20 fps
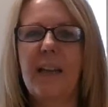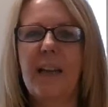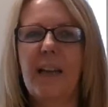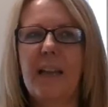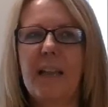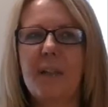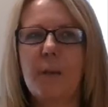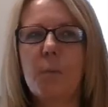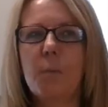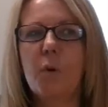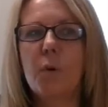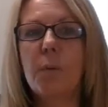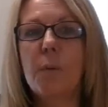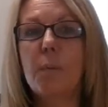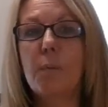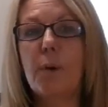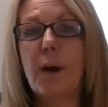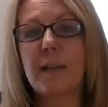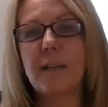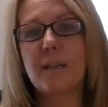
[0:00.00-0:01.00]
And the more we
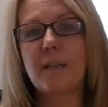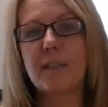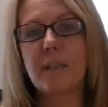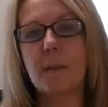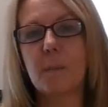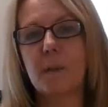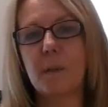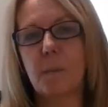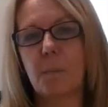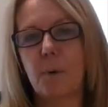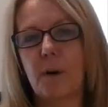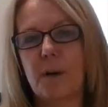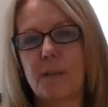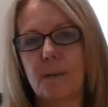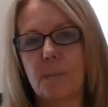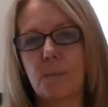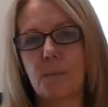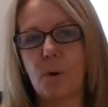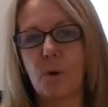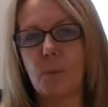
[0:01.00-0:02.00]
practice them in the
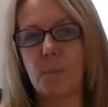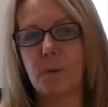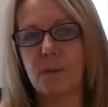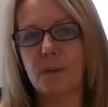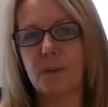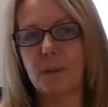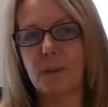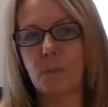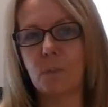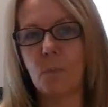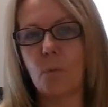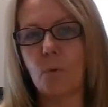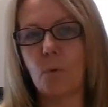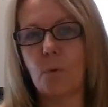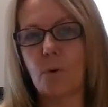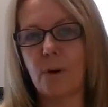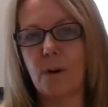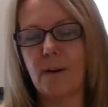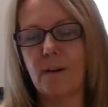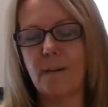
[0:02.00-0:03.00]
present moment, the
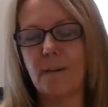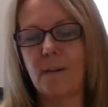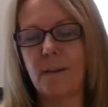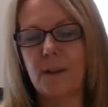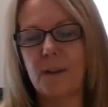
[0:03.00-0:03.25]
more